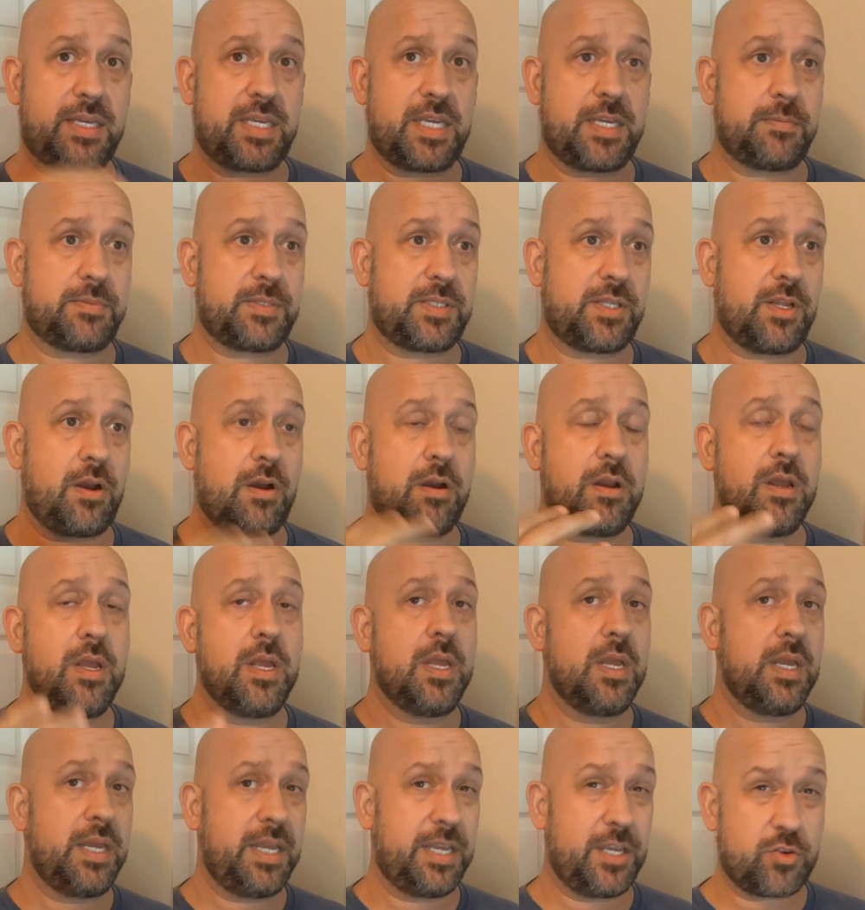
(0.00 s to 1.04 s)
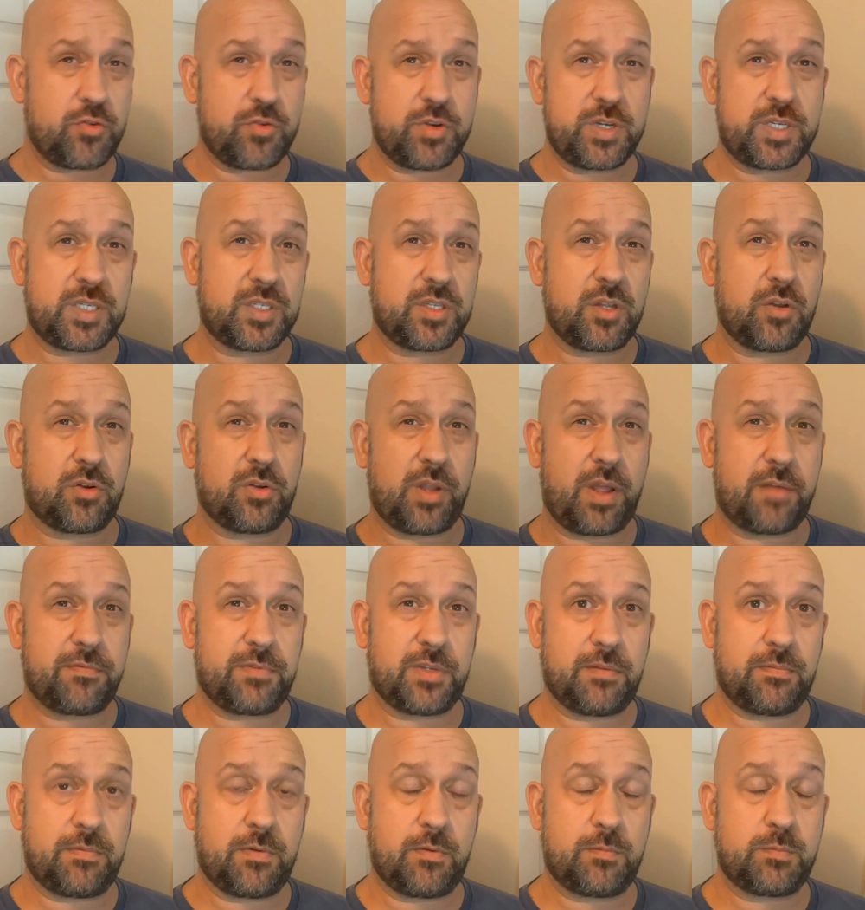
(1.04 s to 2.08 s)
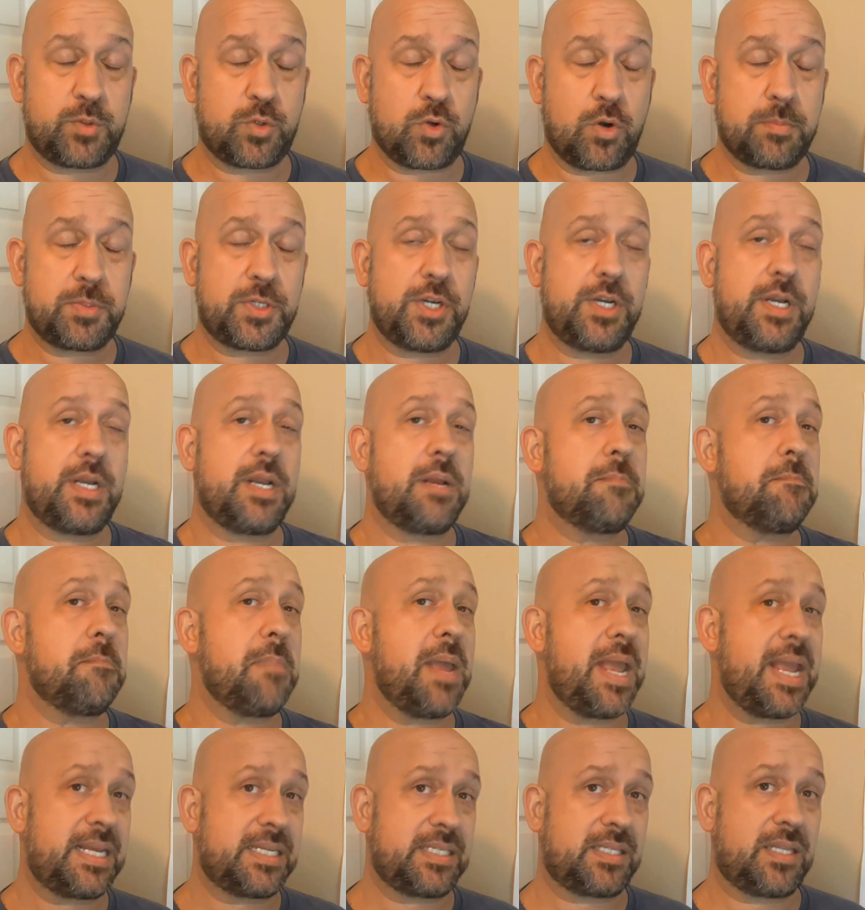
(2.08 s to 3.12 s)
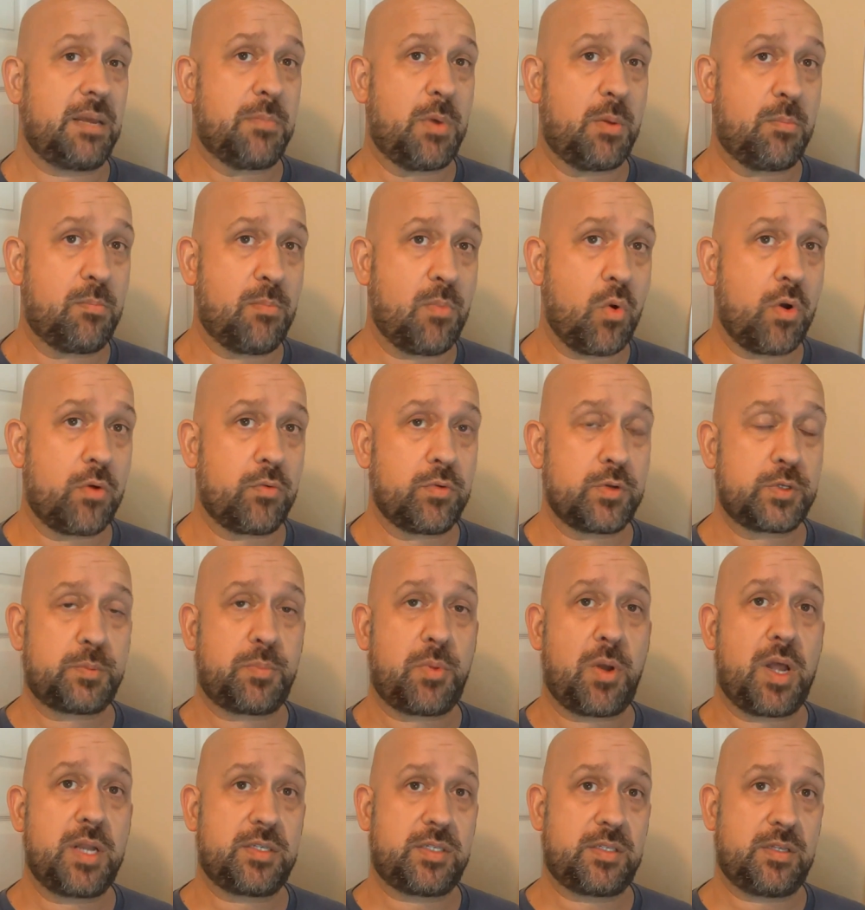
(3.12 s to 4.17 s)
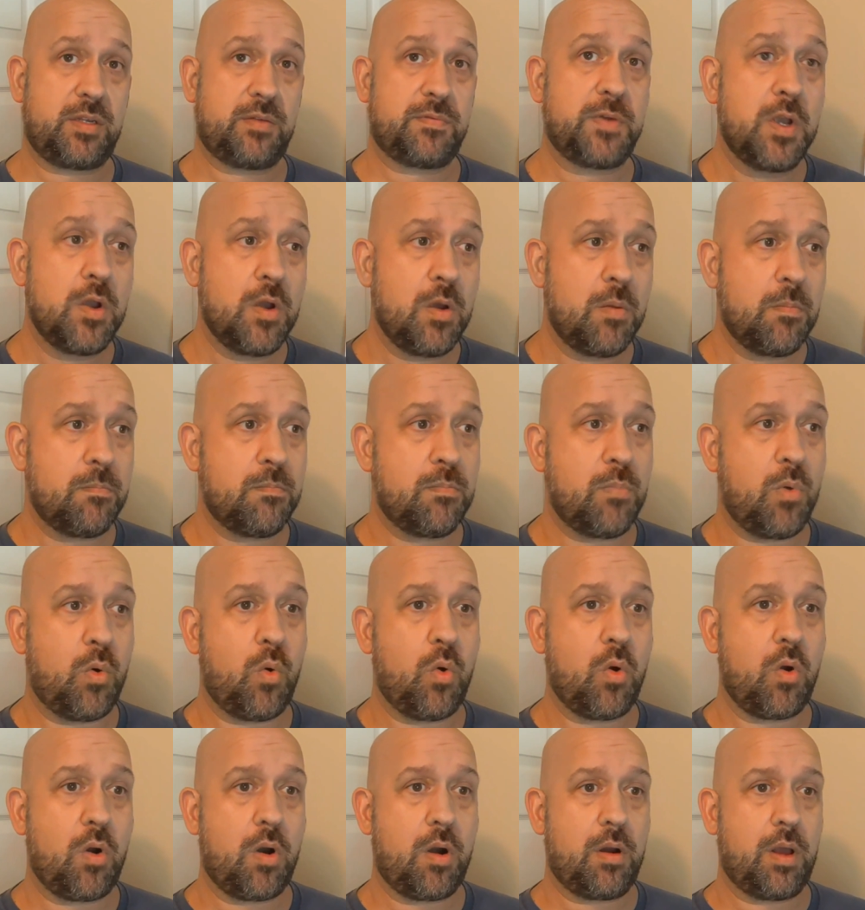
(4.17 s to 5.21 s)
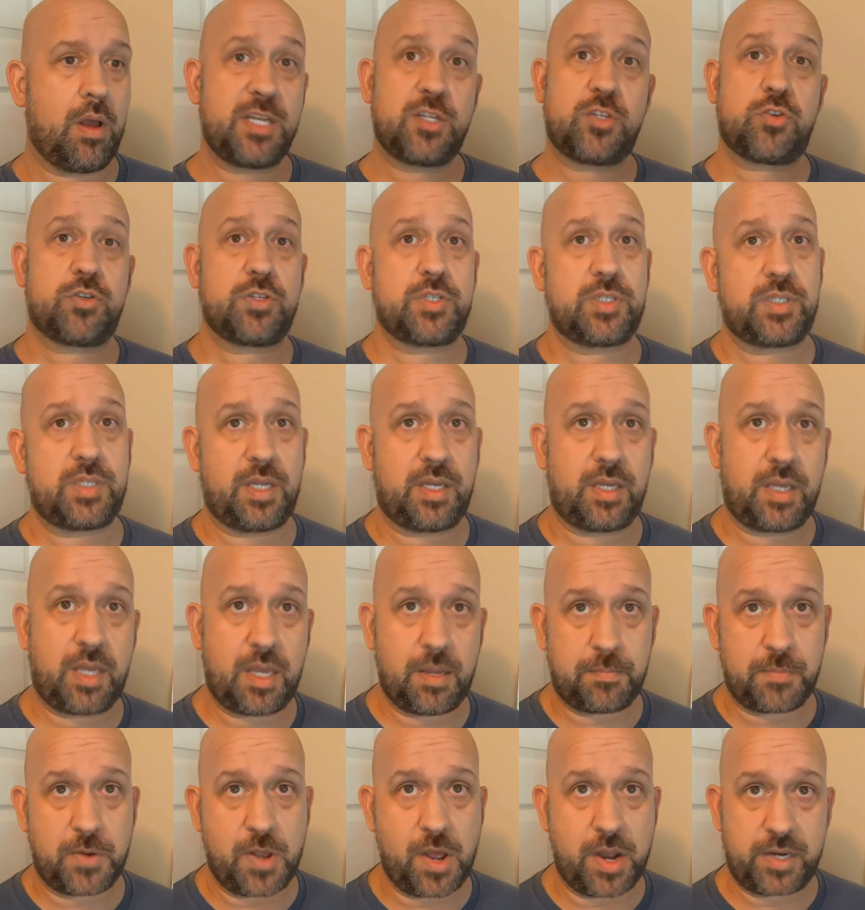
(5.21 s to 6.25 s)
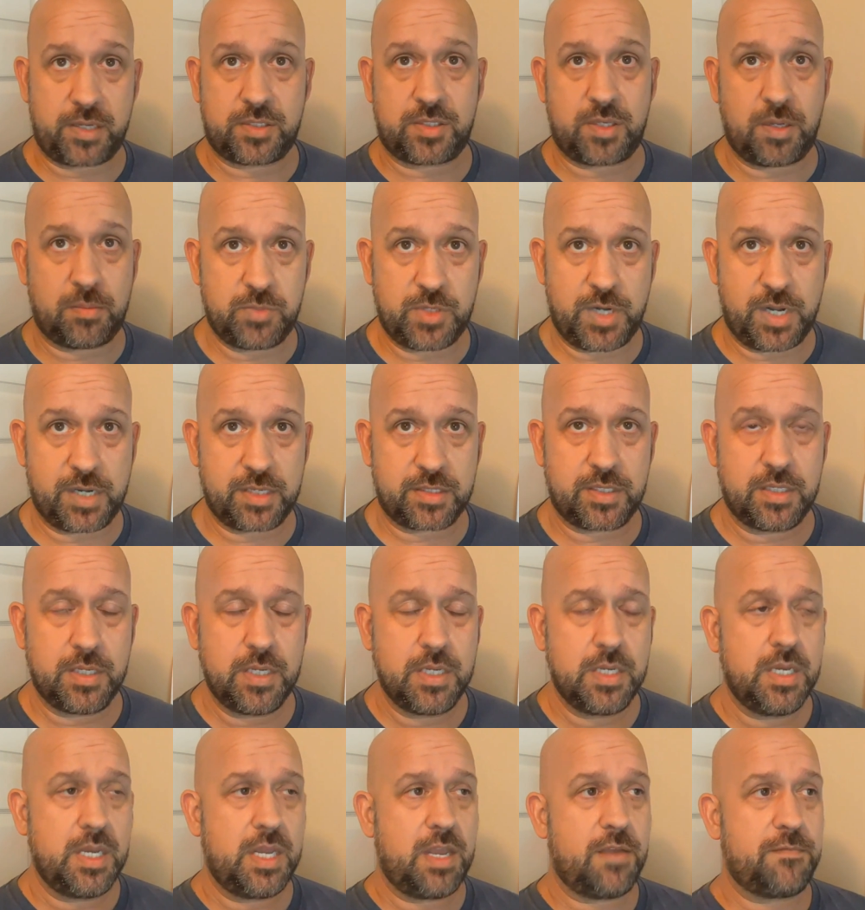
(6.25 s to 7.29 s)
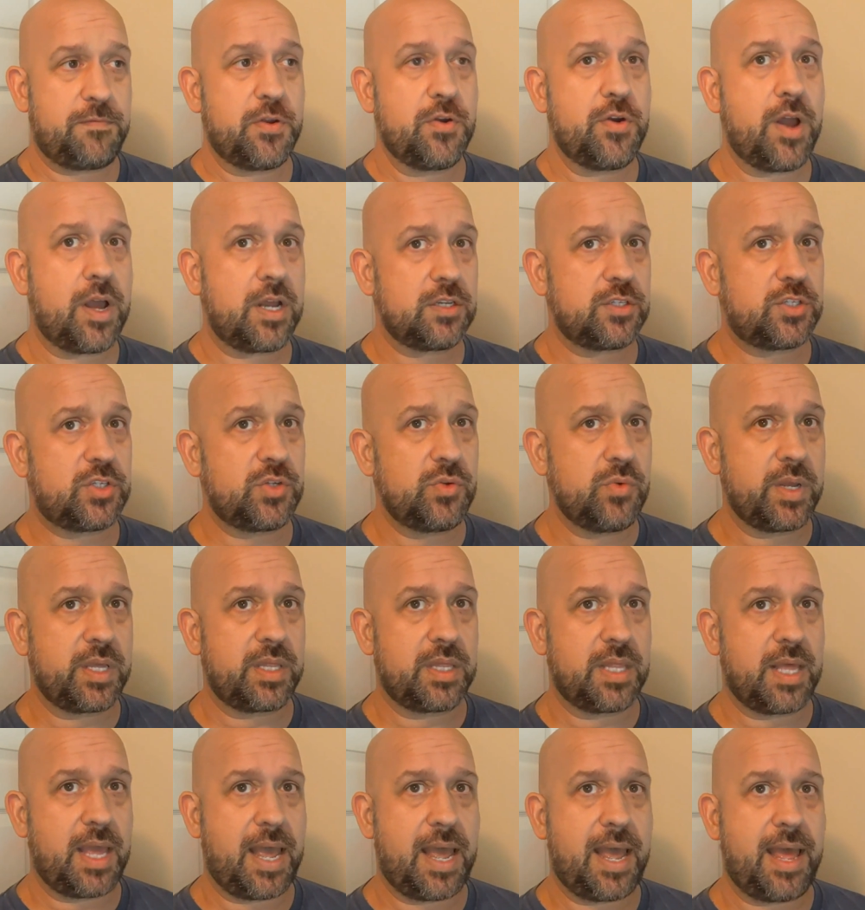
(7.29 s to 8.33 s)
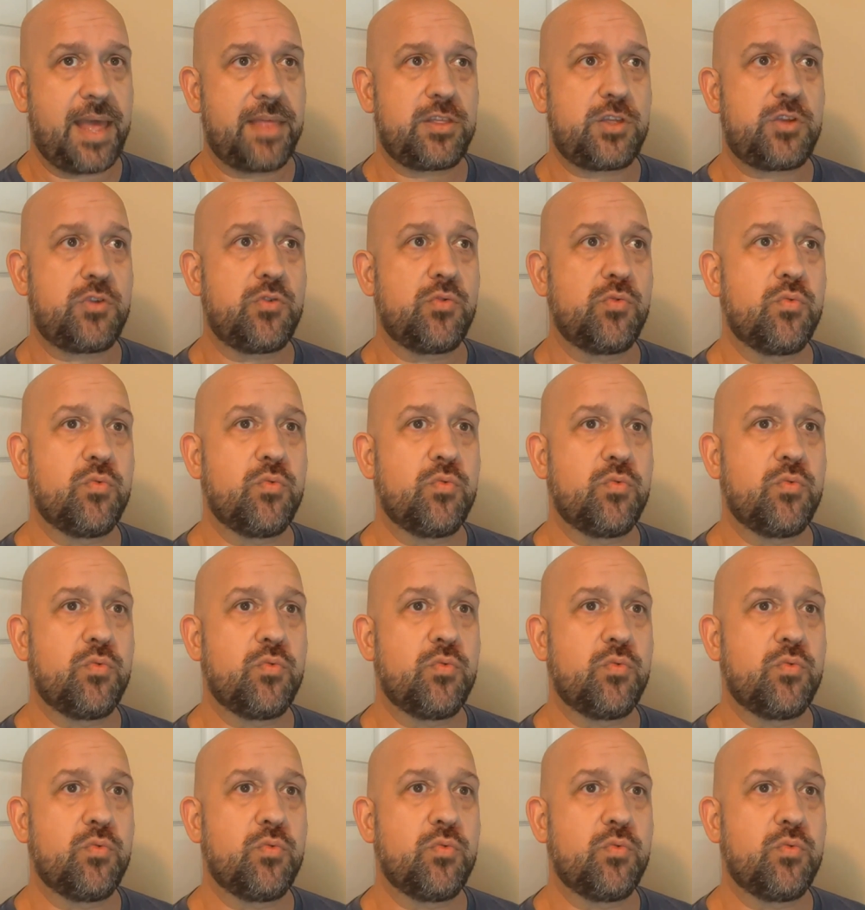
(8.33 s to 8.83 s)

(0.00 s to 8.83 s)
It increases their level of absorption and makes them a more responsive, more interesting hypnotic subject. If you're not doing that, you